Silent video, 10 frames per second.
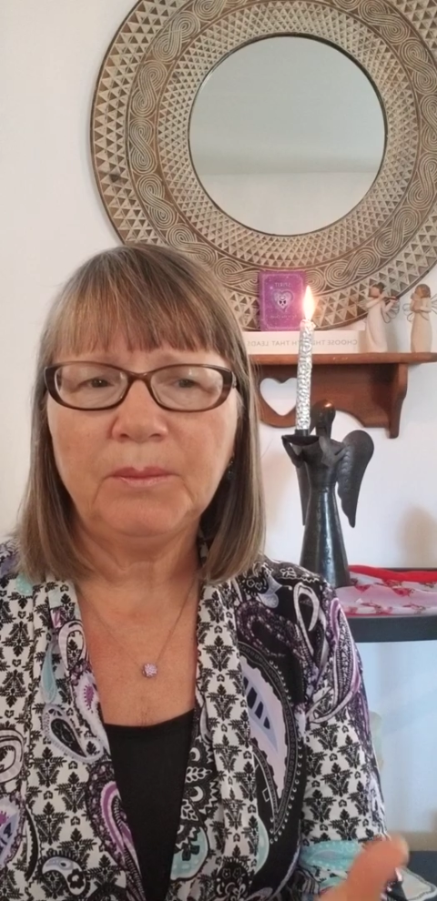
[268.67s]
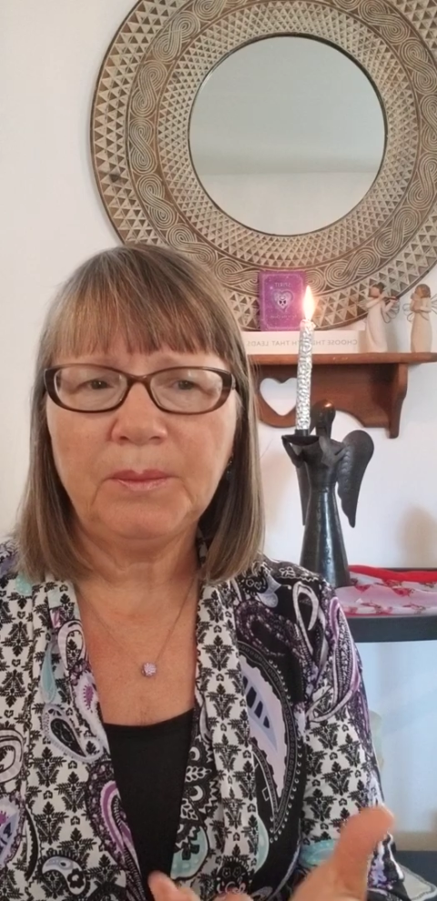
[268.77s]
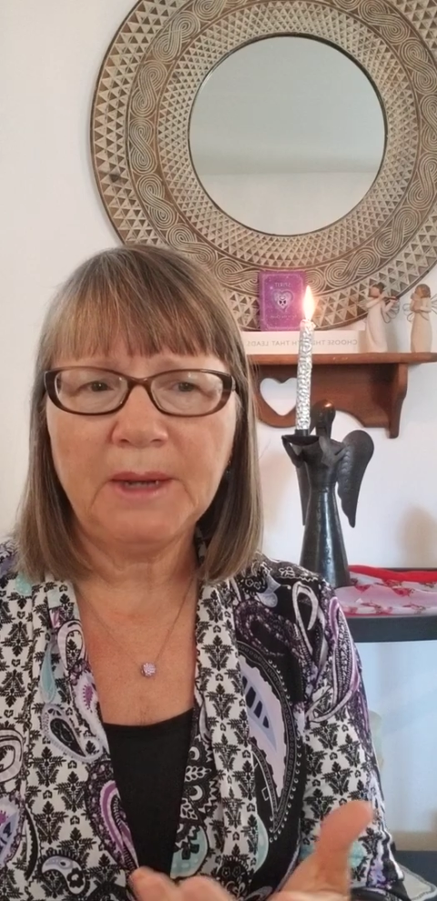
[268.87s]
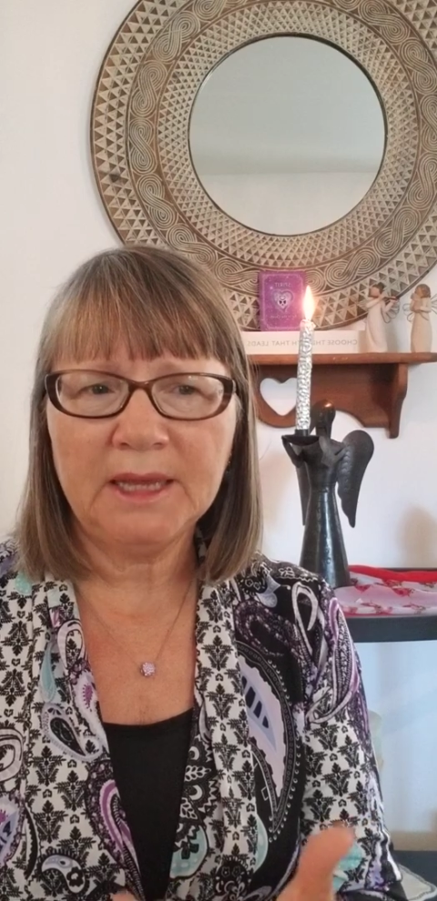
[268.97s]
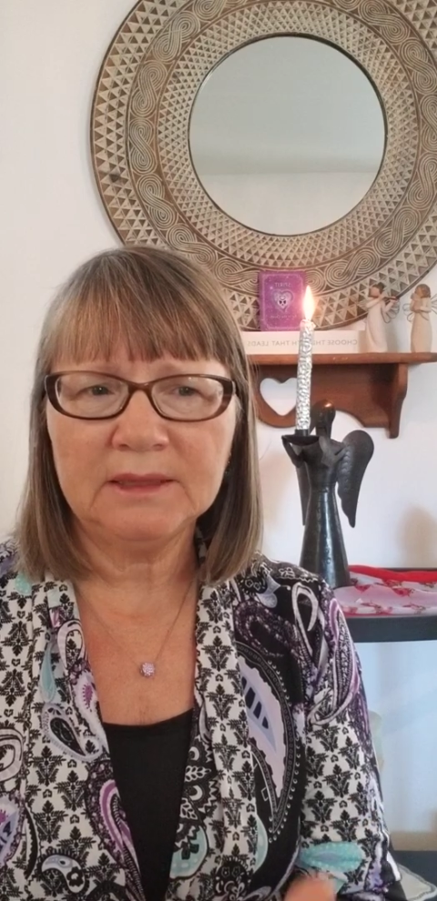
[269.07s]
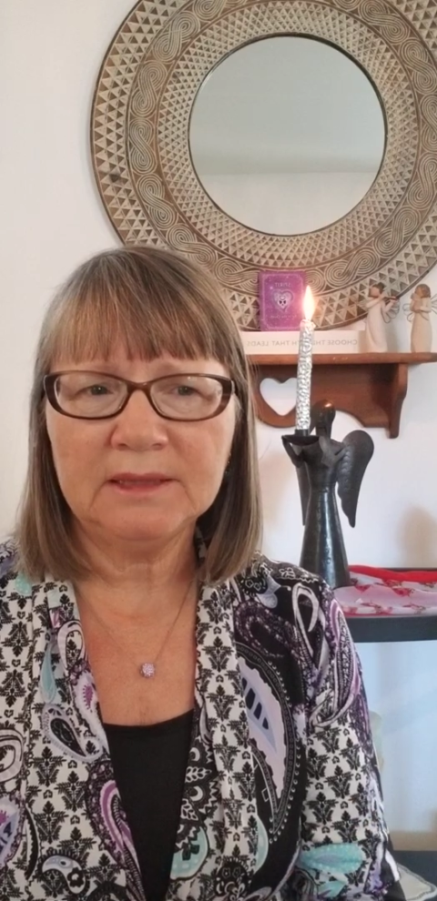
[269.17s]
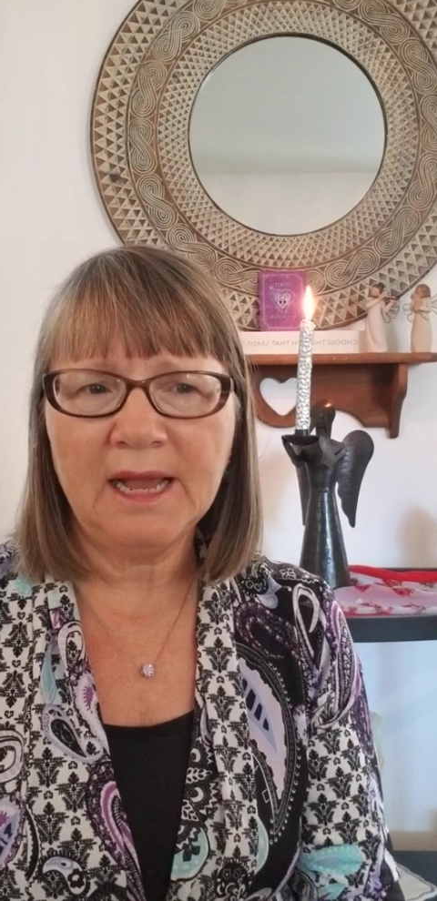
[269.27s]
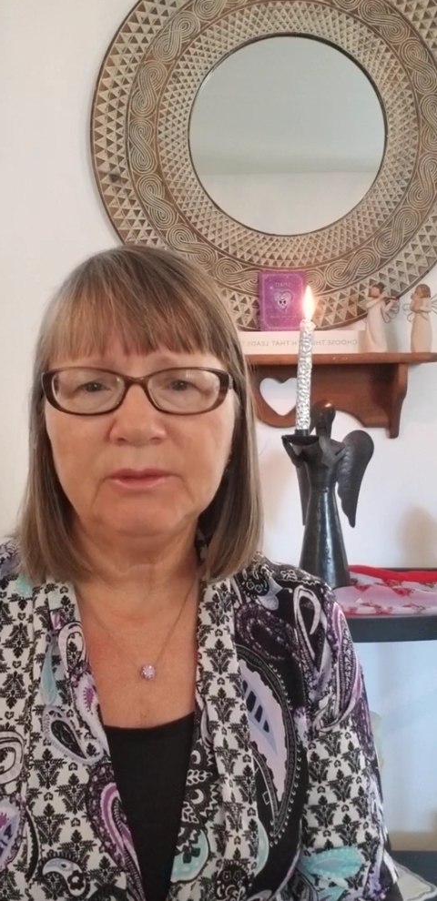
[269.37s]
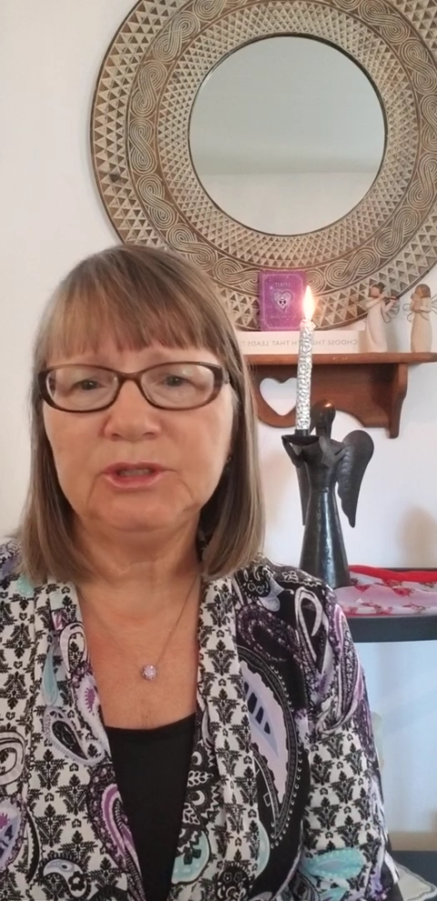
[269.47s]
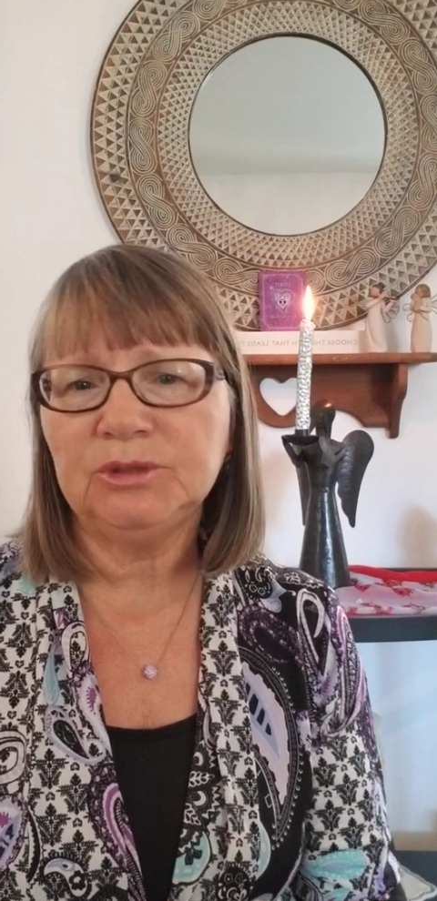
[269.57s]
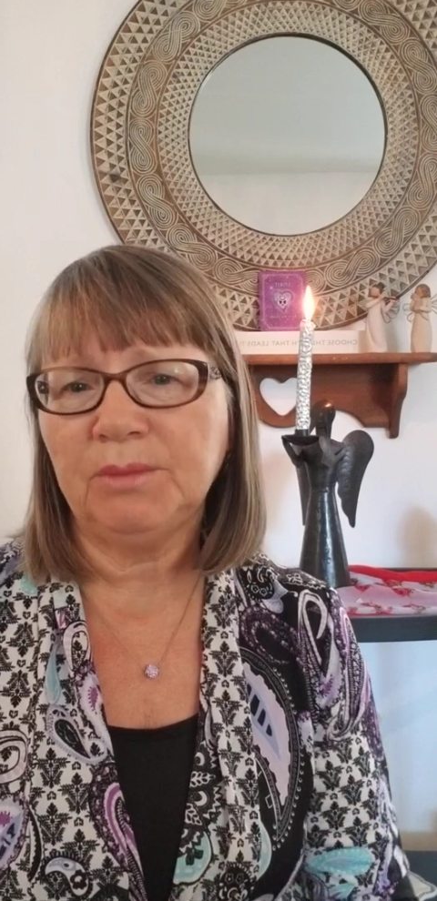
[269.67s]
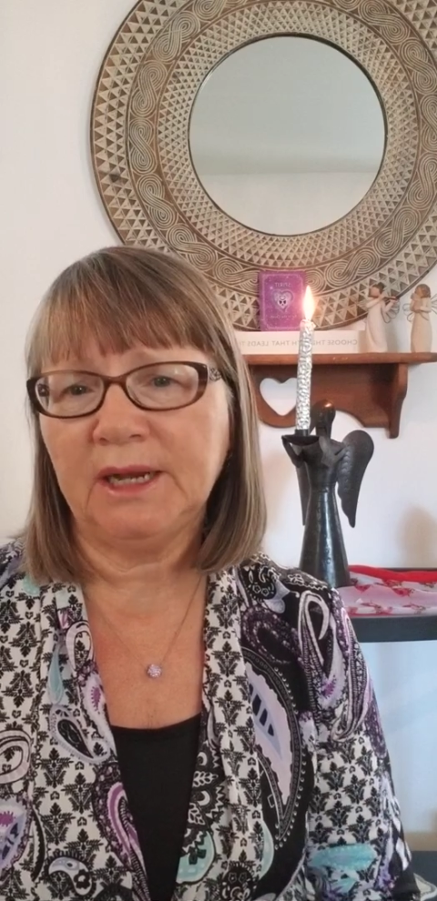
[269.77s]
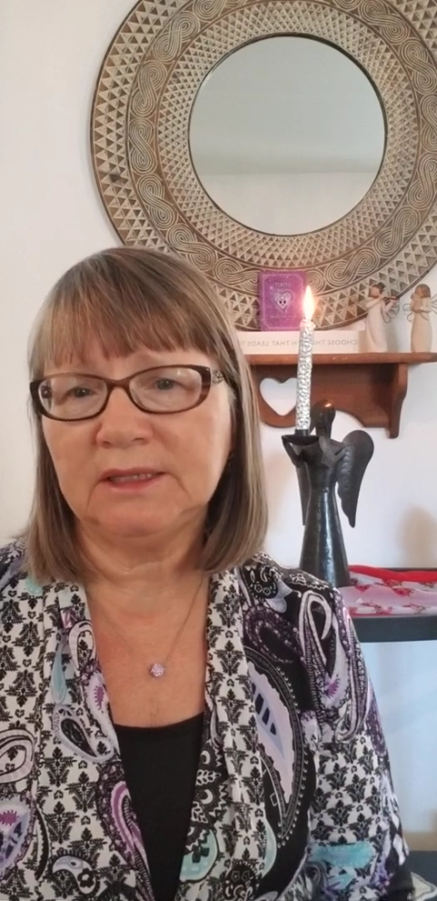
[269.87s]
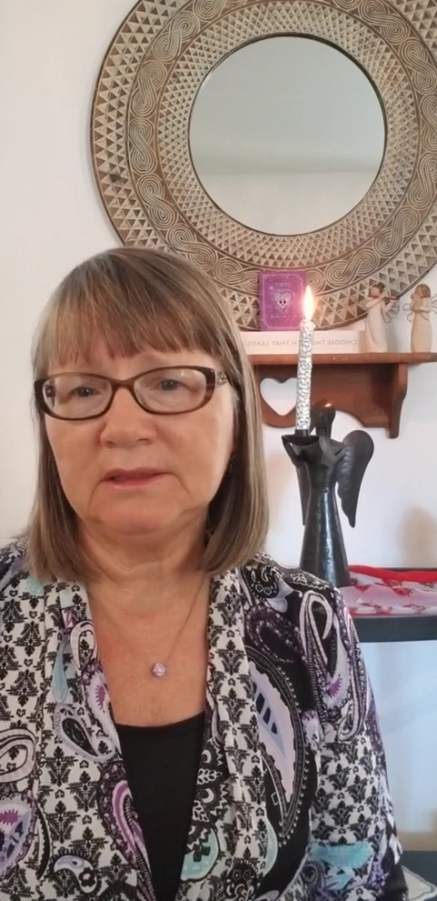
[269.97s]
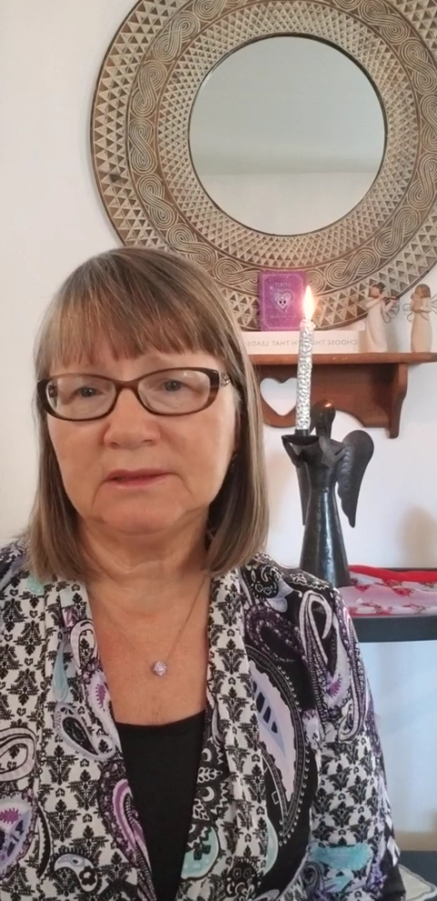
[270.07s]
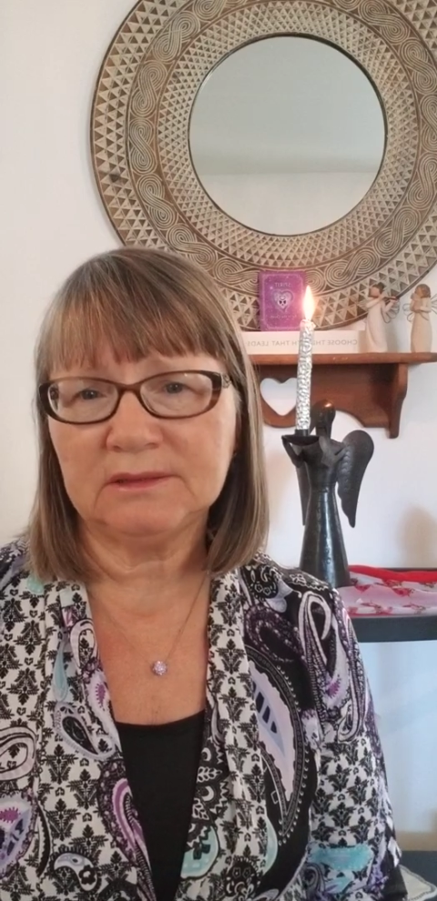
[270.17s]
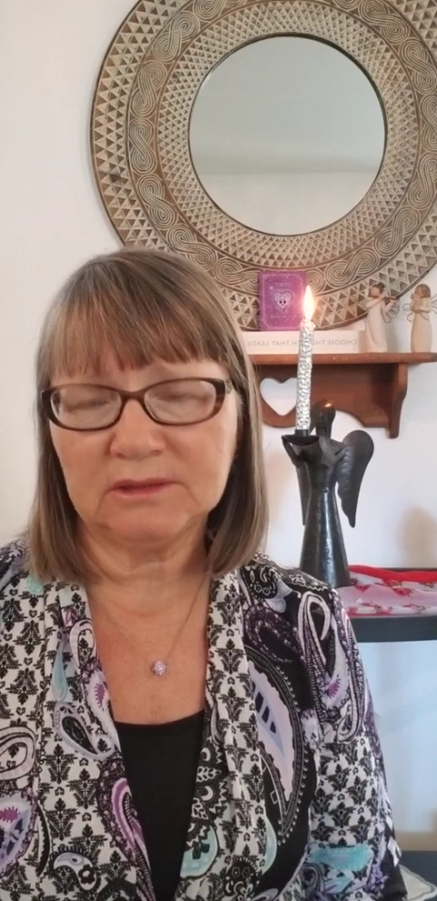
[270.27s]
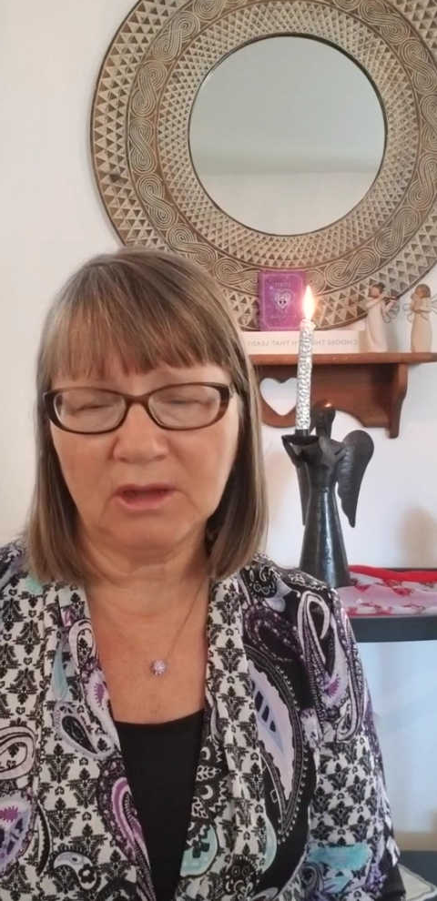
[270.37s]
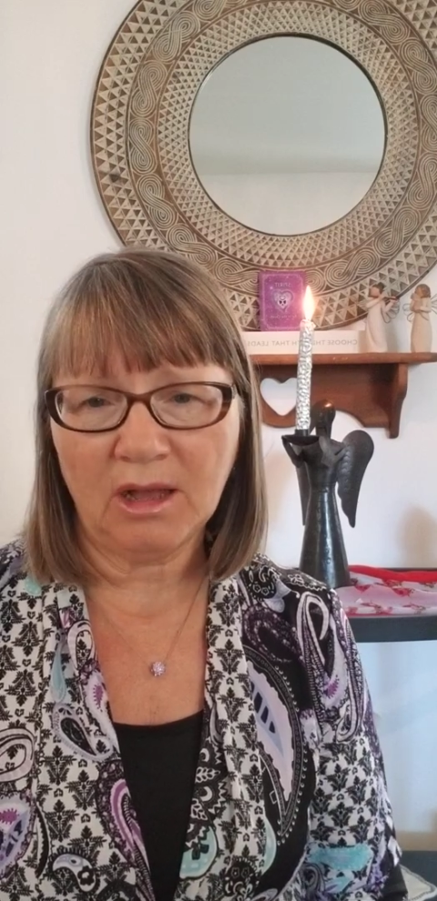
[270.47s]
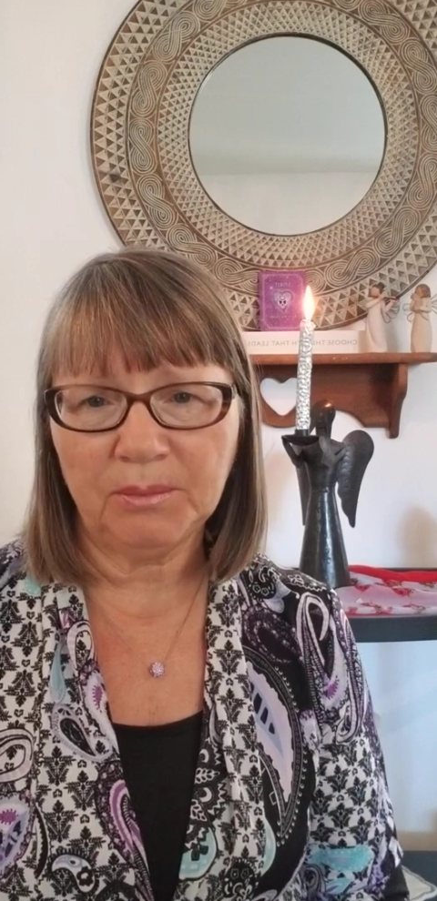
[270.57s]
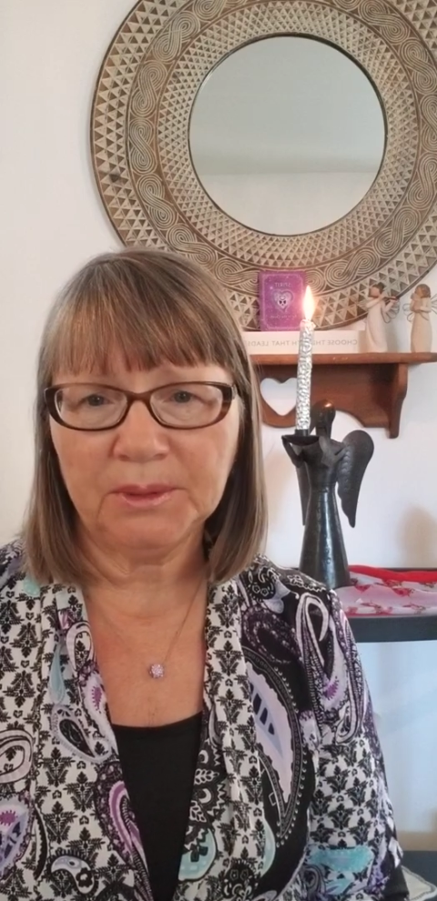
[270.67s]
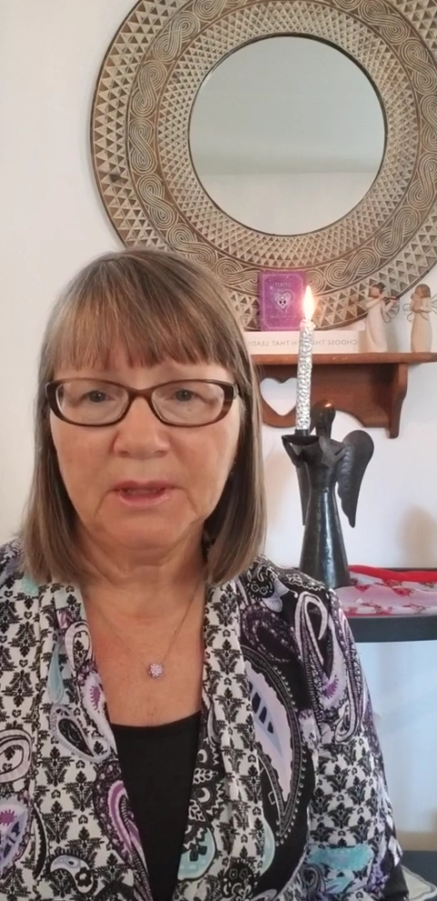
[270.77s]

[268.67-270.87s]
by allowing your body to stop,